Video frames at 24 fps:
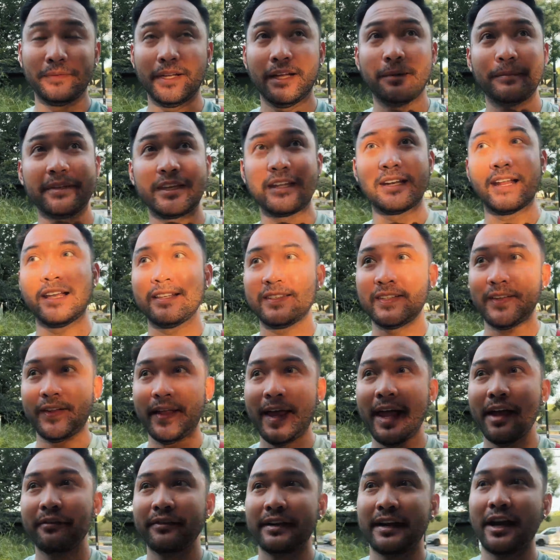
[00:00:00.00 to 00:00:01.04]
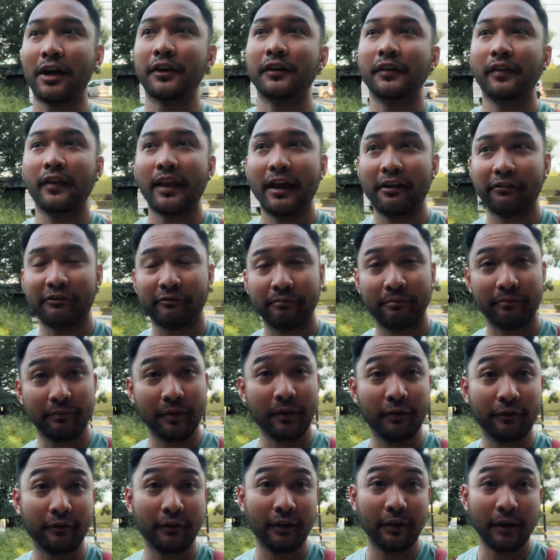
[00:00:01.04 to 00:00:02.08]
I mean, I still have an hour left
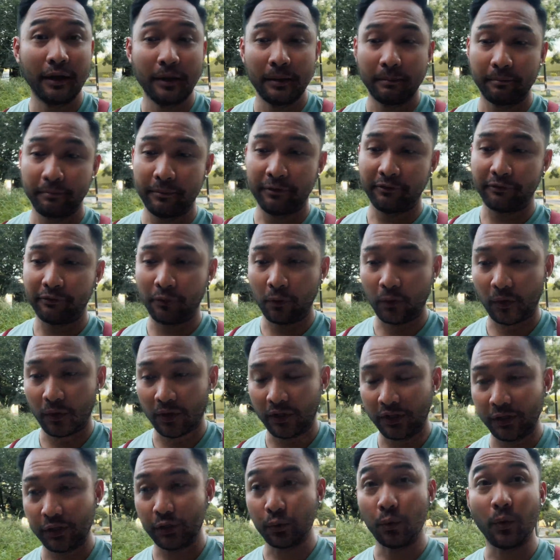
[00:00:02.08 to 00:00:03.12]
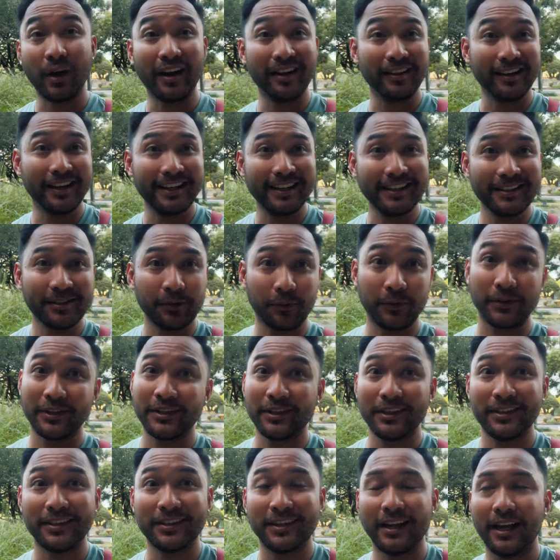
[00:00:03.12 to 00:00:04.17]
before twilight or
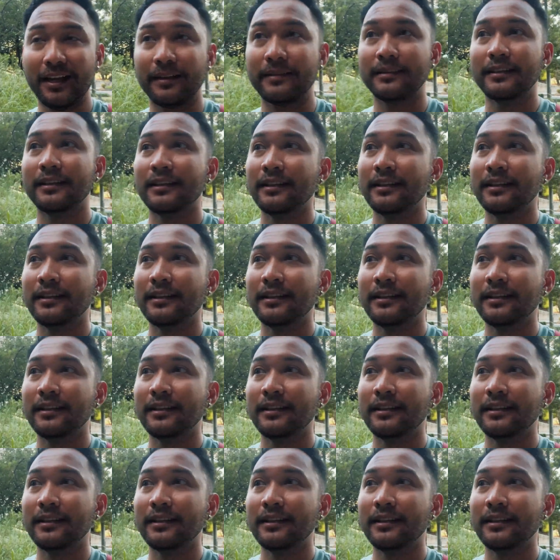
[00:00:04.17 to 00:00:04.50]
sunset.